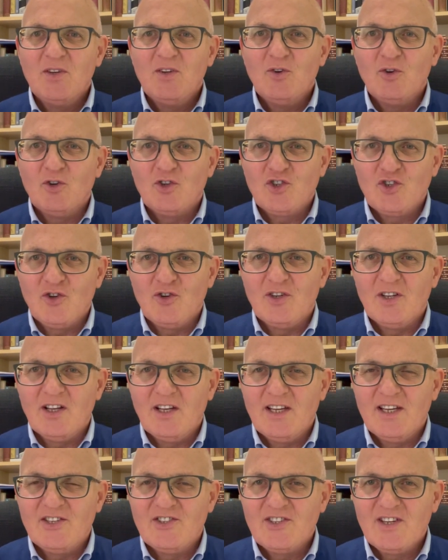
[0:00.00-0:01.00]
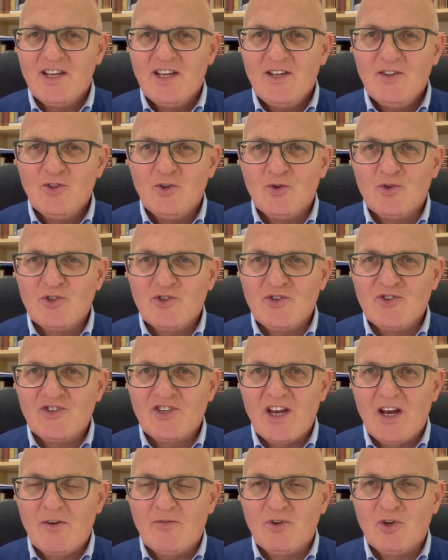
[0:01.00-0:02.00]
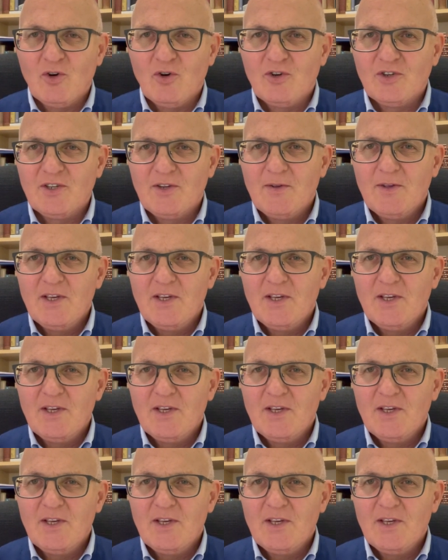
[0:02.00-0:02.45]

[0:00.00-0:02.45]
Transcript: or should at least those who serve God